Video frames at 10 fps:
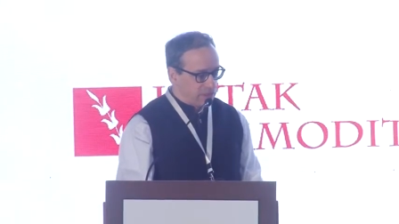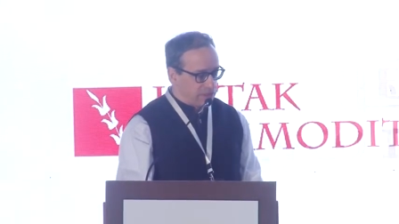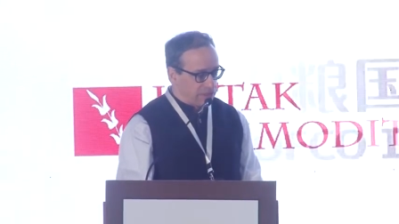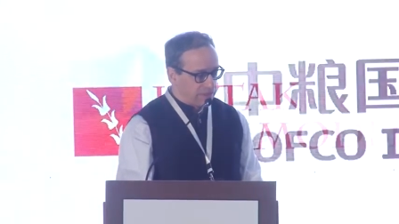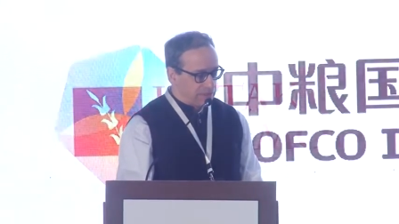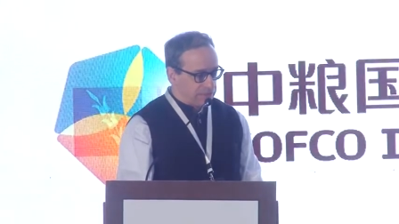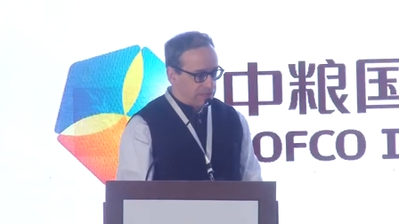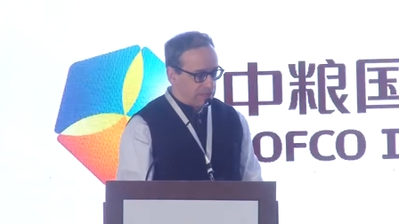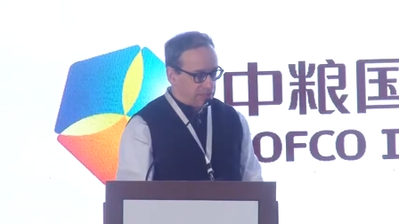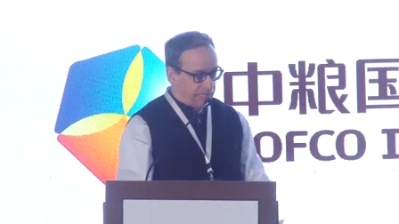on the um,
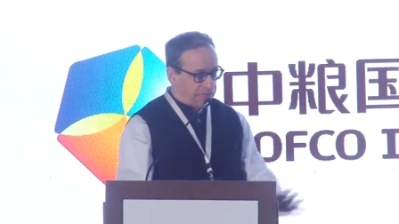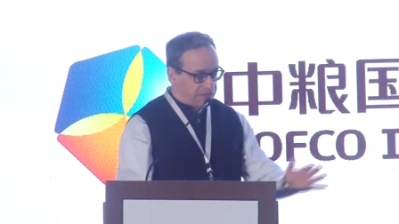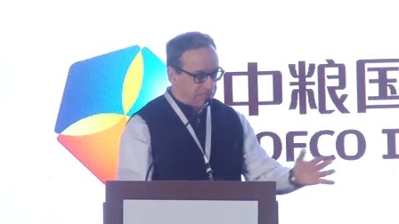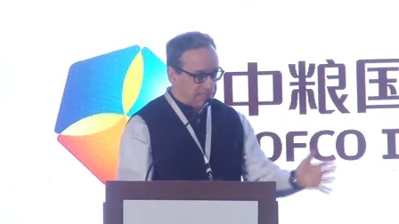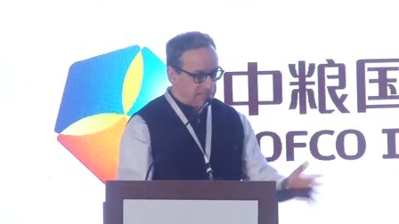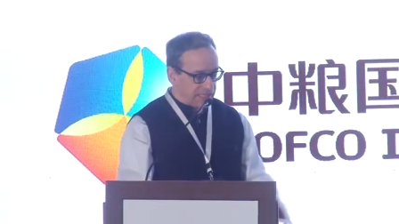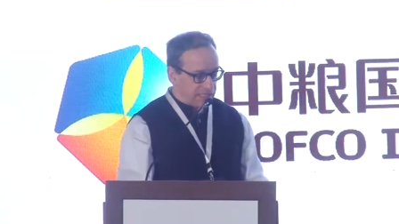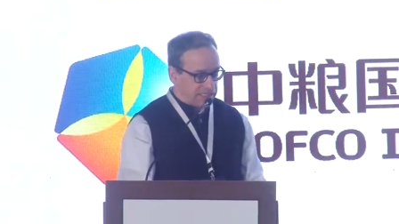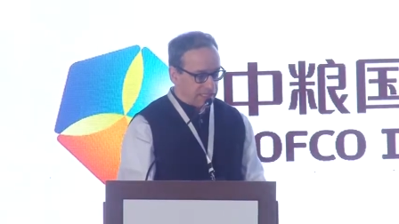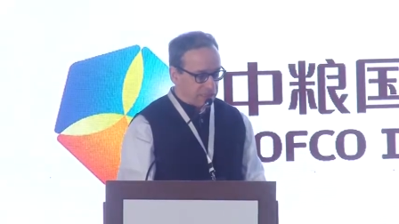uh, left-hand
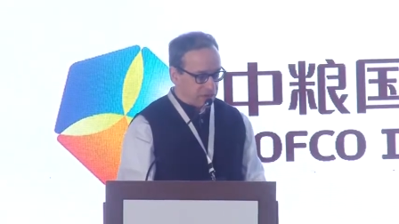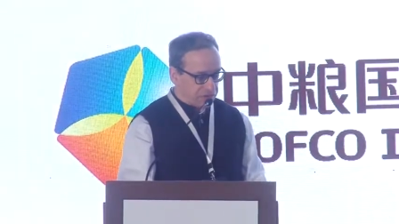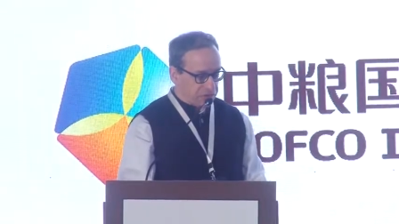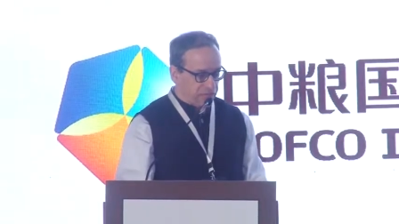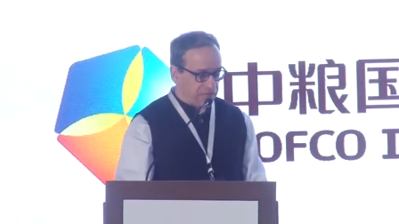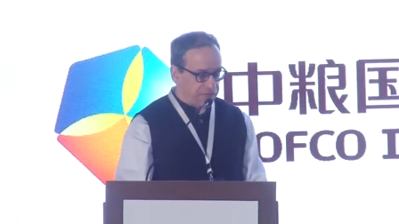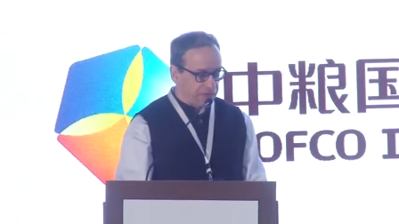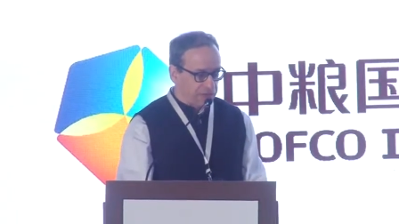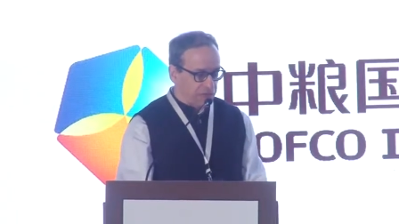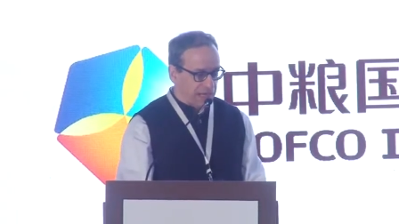side and on the graph
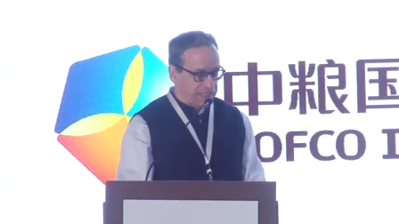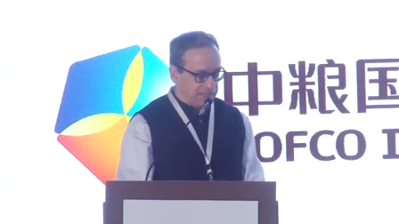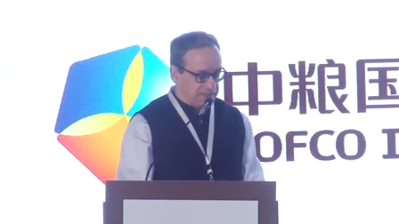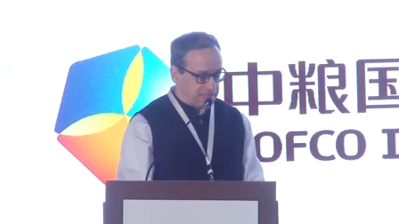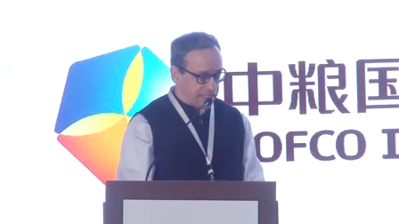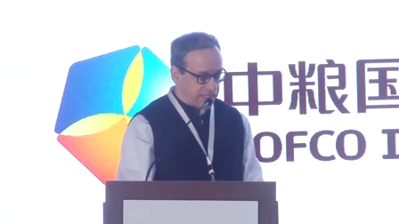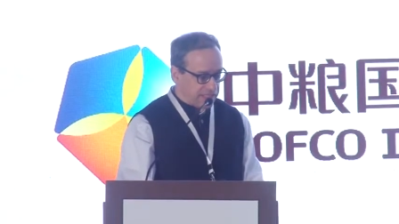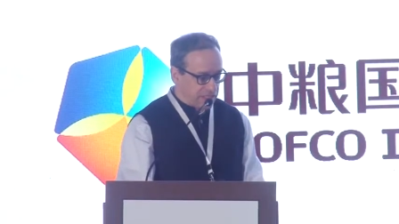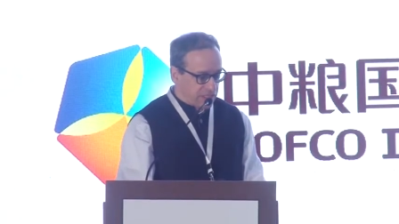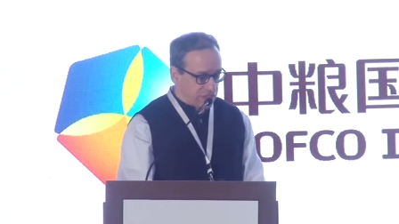on the right-hand side,
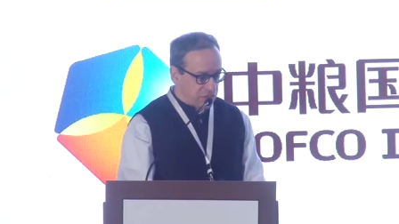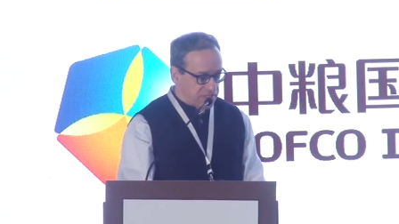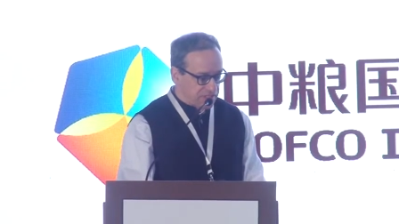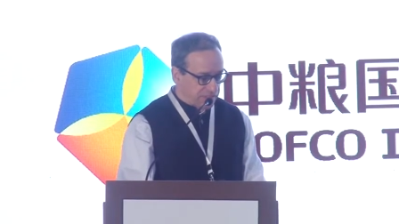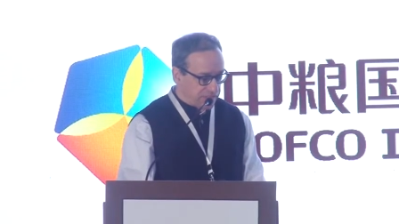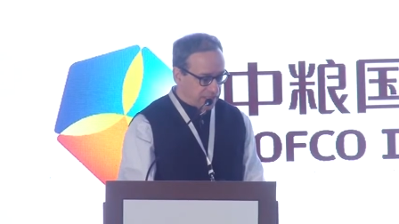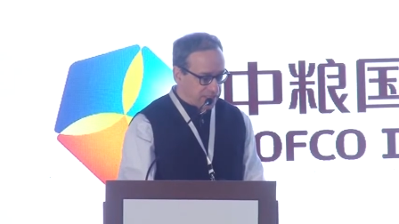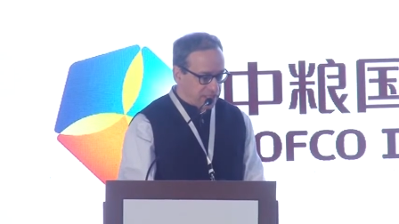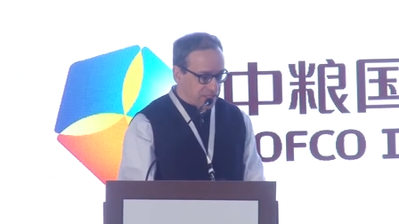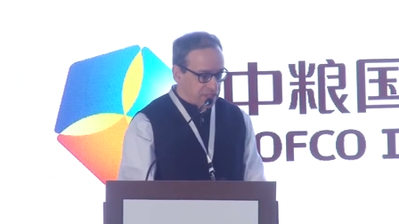you see
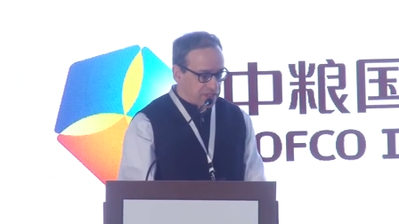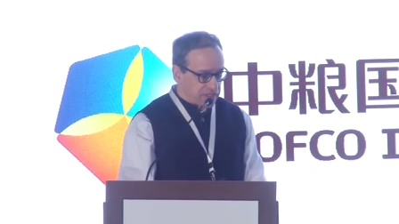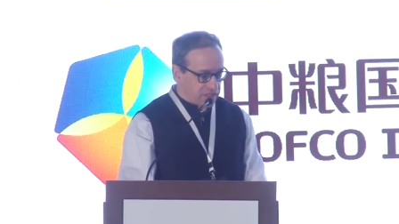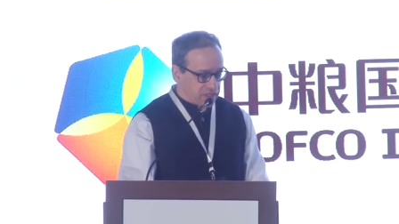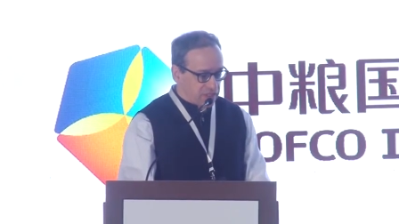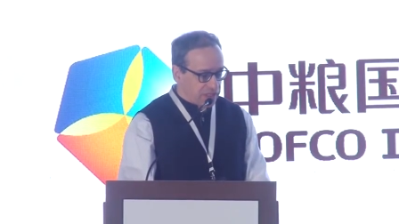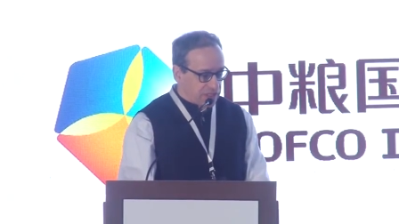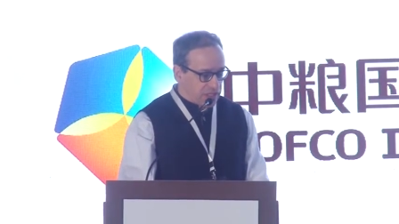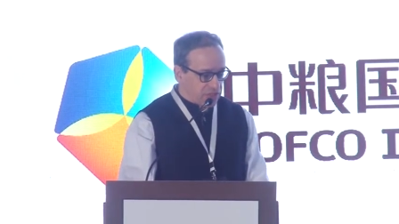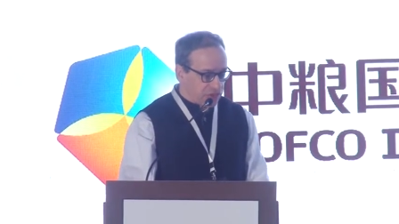that the,
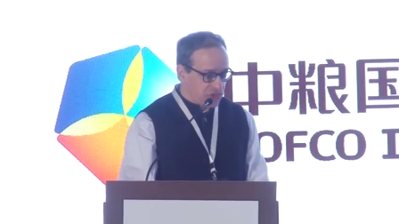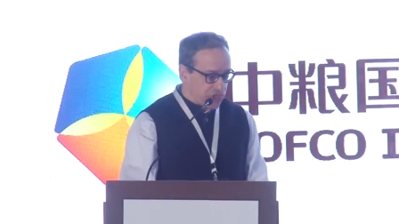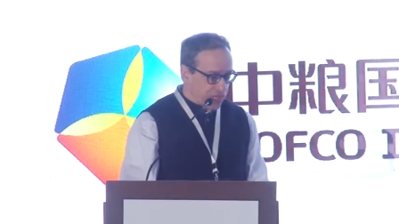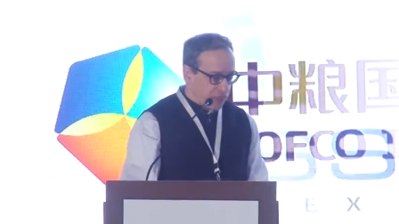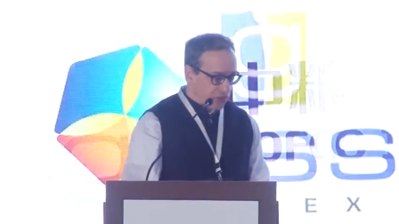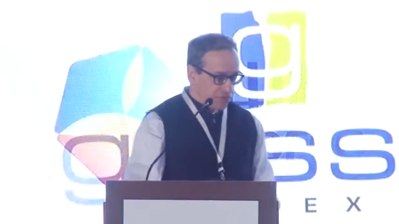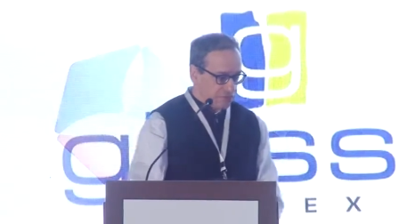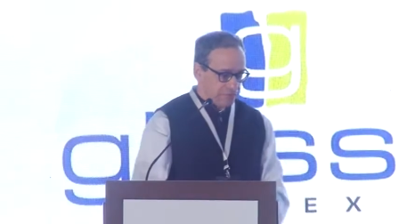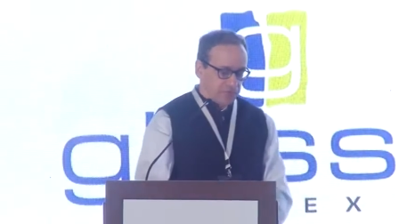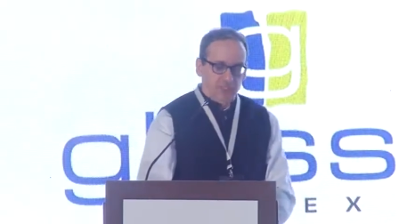share of
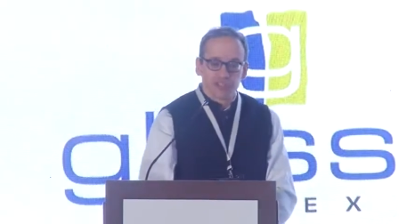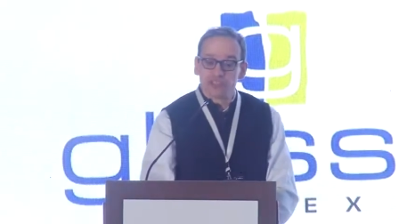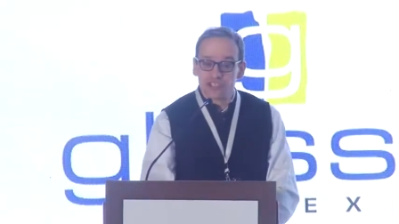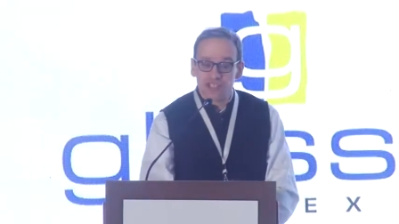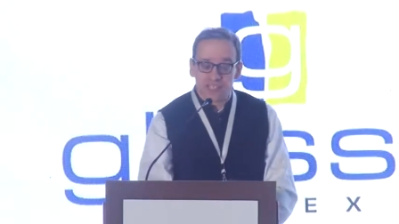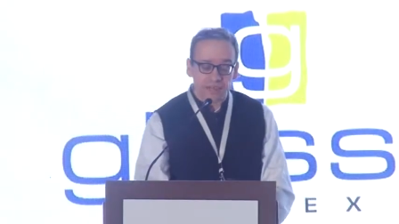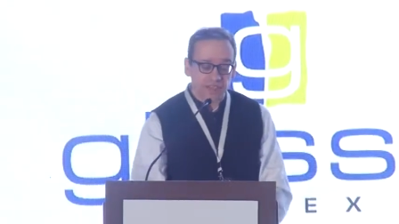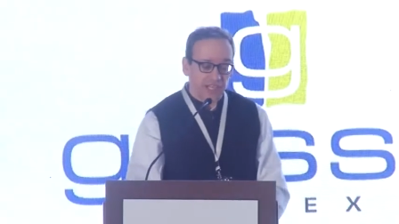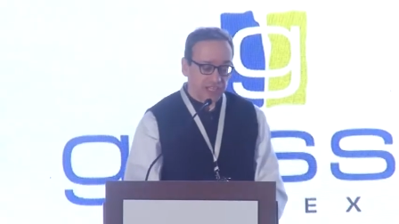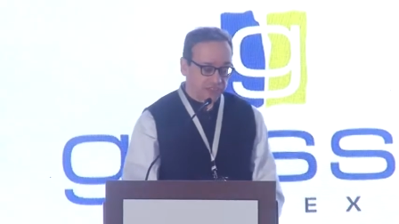the
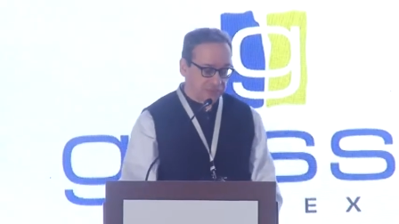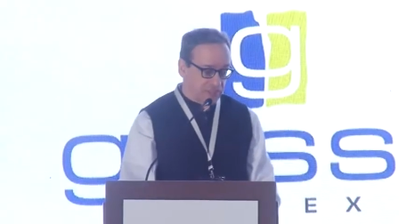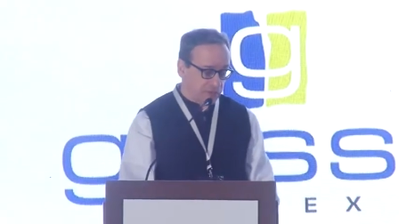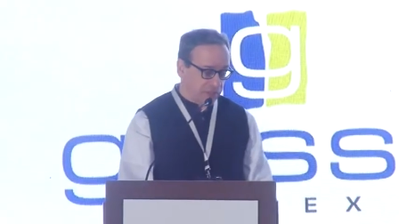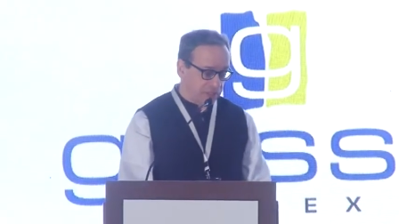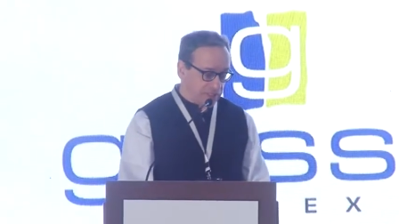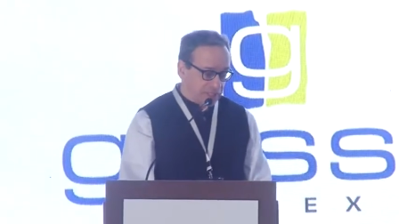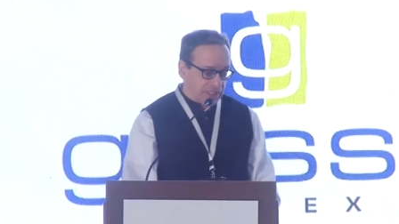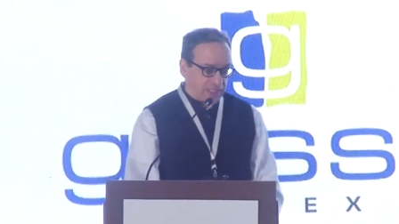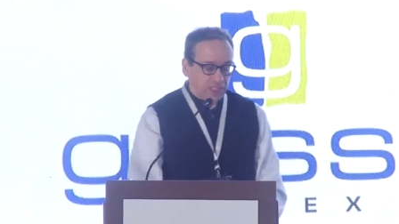G7 countries will,
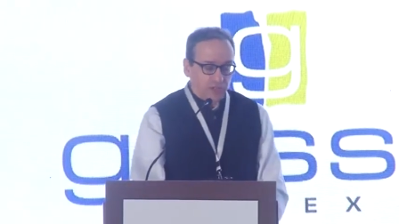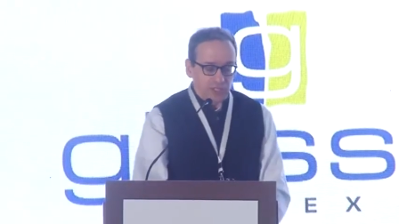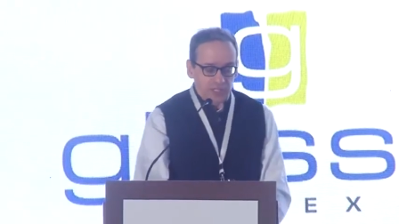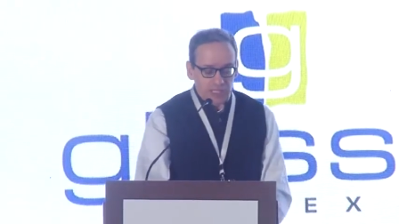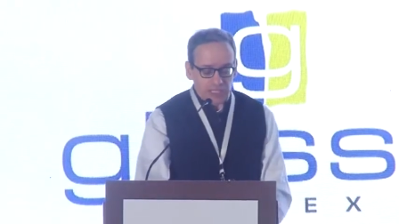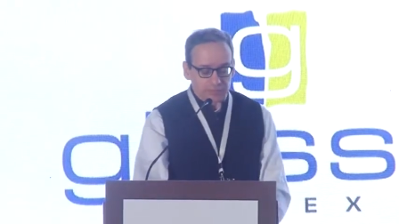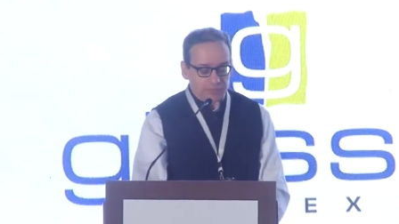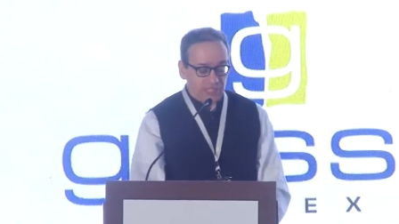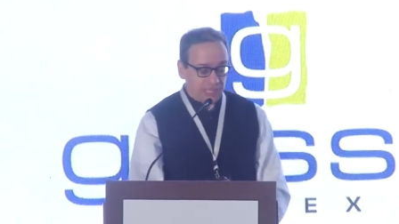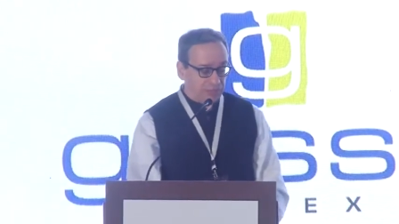
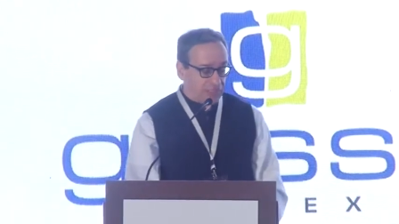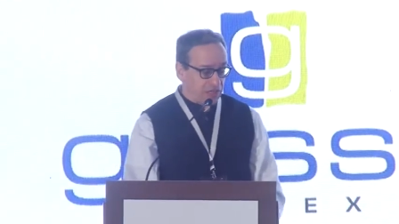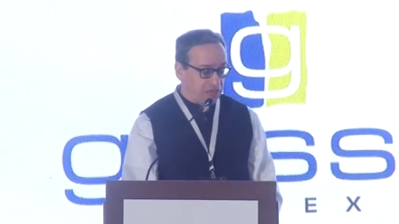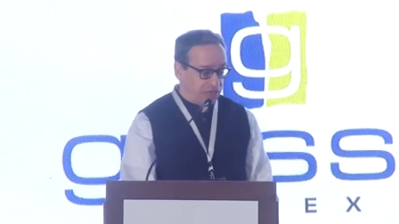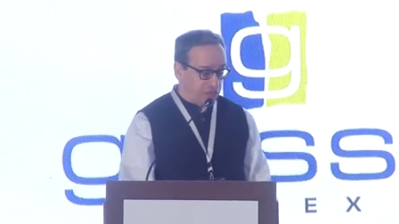um, come down to